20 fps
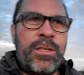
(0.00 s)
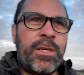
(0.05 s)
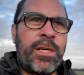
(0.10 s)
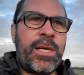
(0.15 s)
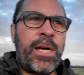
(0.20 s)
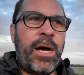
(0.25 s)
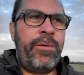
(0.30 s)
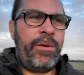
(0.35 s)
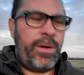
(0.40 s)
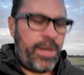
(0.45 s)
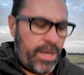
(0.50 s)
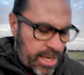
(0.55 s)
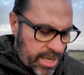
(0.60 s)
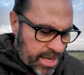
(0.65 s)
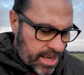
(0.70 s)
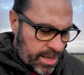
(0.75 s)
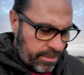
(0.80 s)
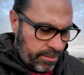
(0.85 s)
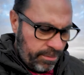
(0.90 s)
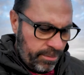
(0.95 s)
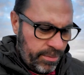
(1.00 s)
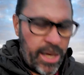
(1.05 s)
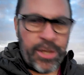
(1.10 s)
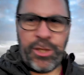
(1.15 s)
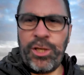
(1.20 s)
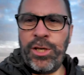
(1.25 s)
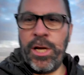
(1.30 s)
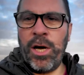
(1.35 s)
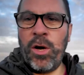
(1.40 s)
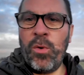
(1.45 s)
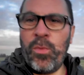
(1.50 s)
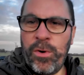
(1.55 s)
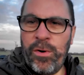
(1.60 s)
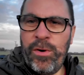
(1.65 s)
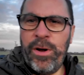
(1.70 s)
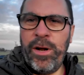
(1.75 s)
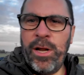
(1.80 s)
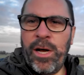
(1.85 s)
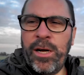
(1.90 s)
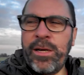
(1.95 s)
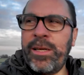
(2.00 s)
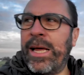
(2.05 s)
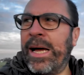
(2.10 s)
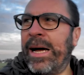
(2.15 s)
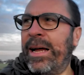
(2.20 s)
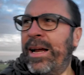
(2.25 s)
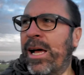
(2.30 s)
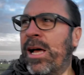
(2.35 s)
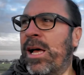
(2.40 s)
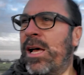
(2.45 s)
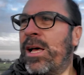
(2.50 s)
So currently, as you know, we're in lockdown,